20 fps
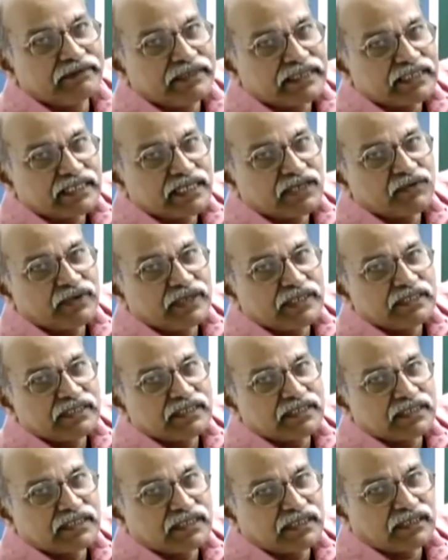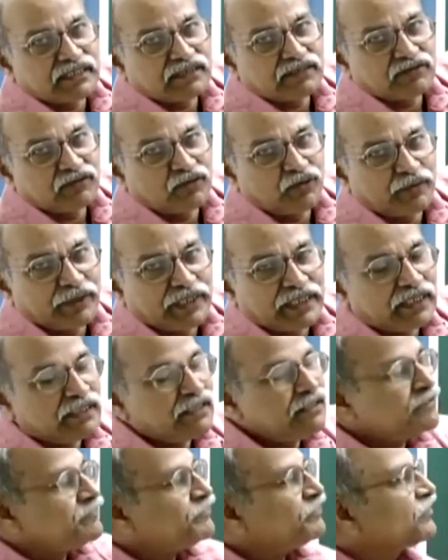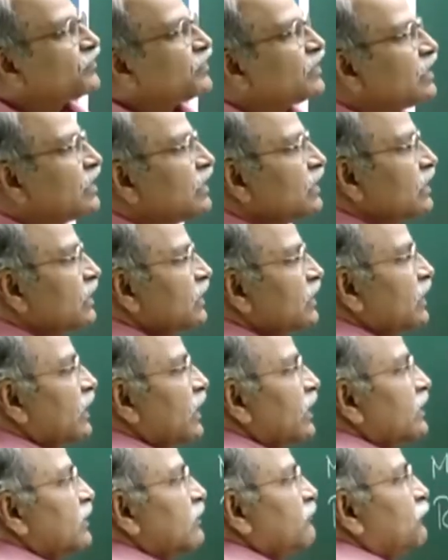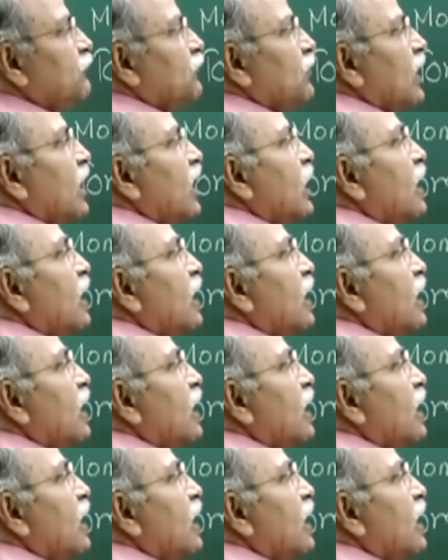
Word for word: a vector quantity omega and if you